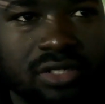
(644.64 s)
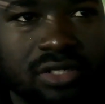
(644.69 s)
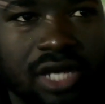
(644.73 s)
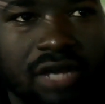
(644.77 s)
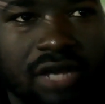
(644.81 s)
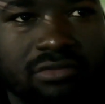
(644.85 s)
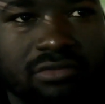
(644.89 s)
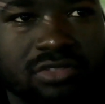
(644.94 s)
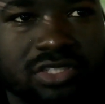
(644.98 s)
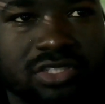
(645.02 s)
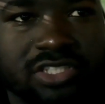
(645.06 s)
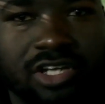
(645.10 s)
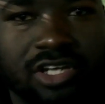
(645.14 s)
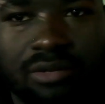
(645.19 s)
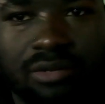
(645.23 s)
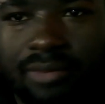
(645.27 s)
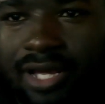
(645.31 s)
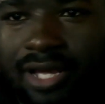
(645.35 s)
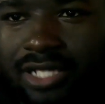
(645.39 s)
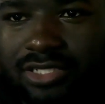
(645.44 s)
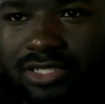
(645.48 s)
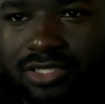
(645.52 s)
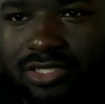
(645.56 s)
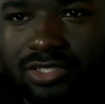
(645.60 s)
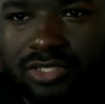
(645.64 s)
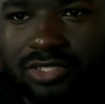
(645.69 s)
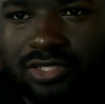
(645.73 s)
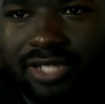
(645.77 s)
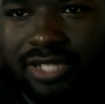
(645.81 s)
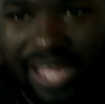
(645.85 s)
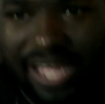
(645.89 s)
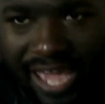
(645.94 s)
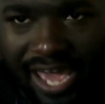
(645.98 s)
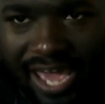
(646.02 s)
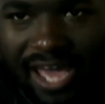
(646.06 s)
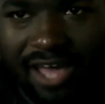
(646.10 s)
after Stairmaster,
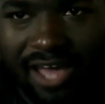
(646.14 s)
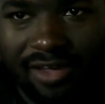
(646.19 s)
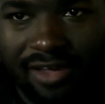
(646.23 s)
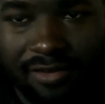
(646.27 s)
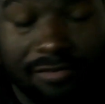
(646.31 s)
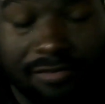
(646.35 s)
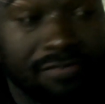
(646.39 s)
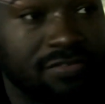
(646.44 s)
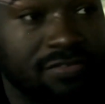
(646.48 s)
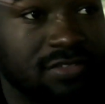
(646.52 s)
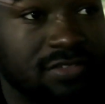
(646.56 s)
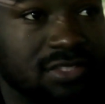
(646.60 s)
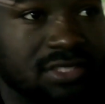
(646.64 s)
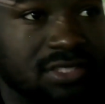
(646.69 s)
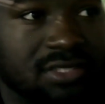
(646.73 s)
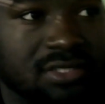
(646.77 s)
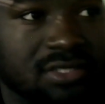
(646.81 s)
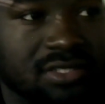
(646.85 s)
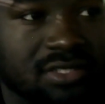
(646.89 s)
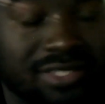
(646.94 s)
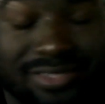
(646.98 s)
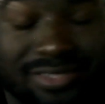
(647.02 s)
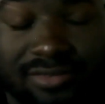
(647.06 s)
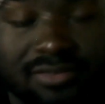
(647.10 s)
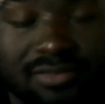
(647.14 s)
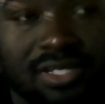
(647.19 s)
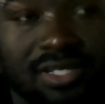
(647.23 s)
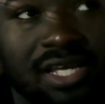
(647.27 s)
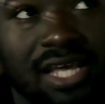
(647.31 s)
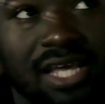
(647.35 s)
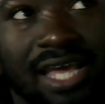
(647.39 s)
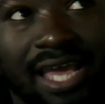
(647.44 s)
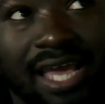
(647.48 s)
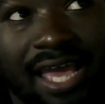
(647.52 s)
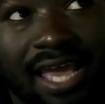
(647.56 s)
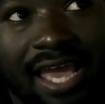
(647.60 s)
Calf,
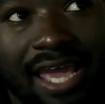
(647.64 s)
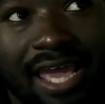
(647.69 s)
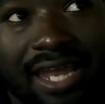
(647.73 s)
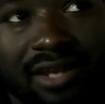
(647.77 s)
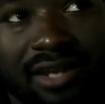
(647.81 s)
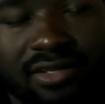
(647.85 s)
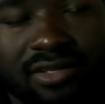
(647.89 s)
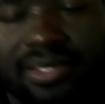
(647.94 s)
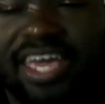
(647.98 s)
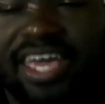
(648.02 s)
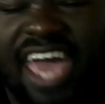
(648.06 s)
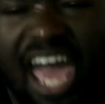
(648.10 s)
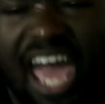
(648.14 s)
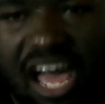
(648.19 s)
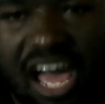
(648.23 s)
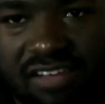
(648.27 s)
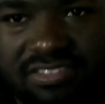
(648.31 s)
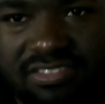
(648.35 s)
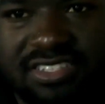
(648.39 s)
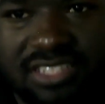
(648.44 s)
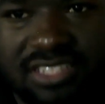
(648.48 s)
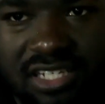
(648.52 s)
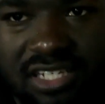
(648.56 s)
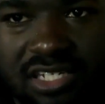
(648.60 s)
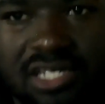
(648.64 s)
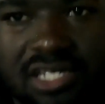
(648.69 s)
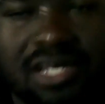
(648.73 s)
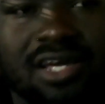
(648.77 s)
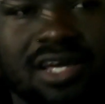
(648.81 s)
and Calves.